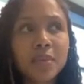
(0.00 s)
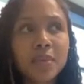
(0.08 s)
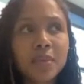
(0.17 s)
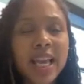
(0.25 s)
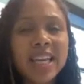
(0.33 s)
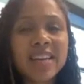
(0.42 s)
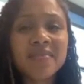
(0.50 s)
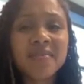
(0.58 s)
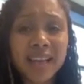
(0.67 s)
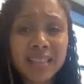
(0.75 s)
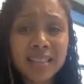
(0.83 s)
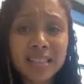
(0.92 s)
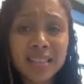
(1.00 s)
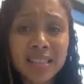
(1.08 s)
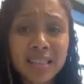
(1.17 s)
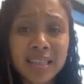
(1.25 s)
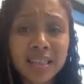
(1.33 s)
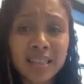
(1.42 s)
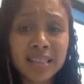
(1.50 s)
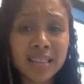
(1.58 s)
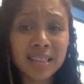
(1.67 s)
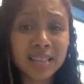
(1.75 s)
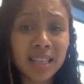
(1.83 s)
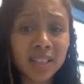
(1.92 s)
invests in the
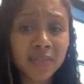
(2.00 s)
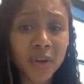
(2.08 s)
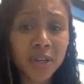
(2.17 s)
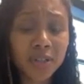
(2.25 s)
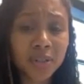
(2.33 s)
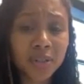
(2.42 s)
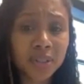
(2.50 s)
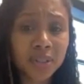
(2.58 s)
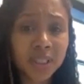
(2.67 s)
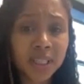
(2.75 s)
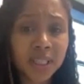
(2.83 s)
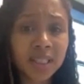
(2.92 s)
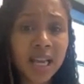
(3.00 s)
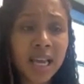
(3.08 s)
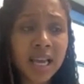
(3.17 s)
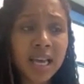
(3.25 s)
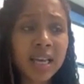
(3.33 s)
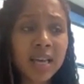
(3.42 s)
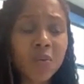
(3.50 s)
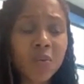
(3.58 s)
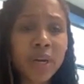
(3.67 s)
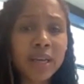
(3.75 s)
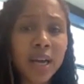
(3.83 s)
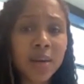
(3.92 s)
success of our associates
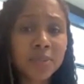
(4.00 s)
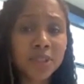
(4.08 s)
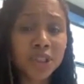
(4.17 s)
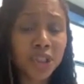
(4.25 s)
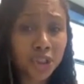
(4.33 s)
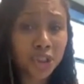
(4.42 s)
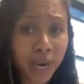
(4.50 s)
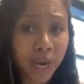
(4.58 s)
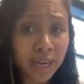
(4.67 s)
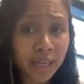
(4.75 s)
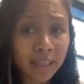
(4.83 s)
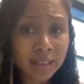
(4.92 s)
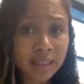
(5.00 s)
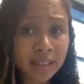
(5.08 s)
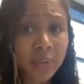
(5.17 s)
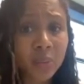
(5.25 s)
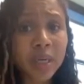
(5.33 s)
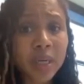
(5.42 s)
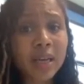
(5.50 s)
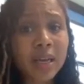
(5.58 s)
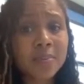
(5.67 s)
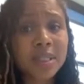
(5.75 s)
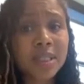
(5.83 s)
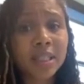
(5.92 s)
when it comes to training, when it
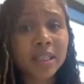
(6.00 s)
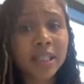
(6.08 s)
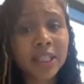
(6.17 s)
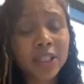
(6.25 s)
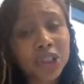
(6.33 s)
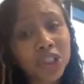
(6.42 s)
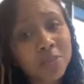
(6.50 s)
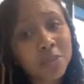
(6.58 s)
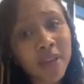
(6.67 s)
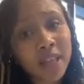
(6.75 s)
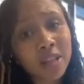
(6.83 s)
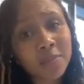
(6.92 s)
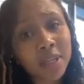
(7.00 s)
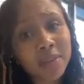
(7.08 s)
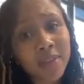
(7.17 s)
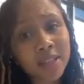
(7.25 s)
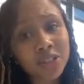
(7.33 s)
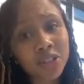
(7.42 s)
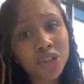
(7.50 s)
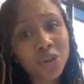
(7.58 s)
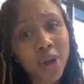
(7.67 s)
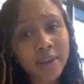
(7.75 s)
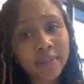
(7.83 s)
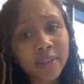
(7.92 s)
comes to leadership development, if that's the
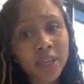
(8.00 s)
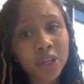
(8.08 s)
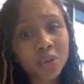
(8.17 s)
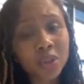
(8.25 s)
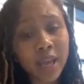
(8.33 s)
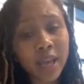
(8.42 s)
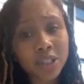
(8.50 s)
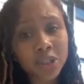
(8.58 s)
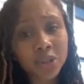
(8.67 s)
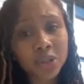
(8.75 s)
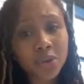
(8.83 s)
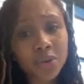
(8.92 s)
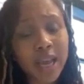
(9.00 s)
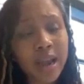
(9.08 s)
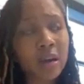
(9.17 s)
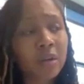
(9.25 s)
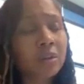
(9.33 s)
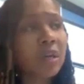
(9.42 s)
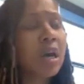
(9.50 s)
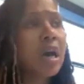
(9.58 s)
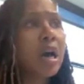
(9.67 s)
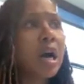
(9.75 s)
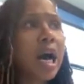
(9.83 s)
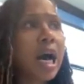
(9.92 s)
track that you'd like to go down.
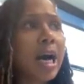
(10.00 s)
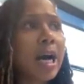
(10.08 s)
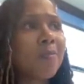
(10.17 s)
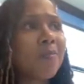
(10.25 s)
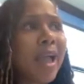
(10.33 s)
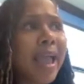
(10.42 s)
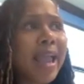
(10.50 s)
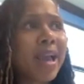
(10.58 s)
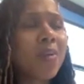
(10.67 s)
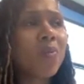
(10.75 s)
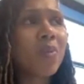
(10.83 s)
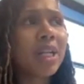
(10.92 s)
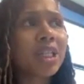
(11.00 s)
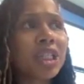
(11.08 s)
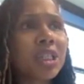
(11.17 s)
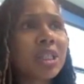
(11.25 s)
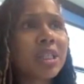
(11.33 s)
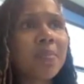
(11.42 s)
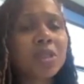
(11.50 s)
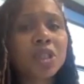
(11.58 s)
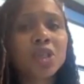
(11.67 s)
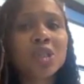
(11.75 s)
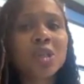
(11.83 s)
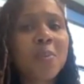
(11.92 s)
And when it just comes
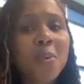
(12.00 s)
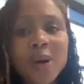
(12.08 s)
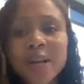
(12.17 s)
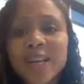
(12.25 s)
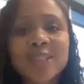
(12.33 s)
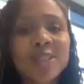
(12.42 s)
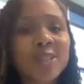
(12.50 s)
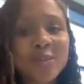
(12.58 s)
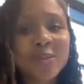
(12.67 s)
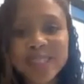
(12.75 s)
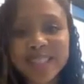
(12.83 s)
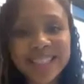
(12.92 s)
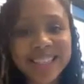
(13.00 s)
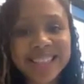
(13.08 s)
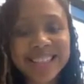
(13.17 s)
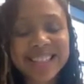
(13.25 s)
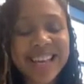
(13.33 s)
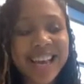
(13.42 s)
to supporting associates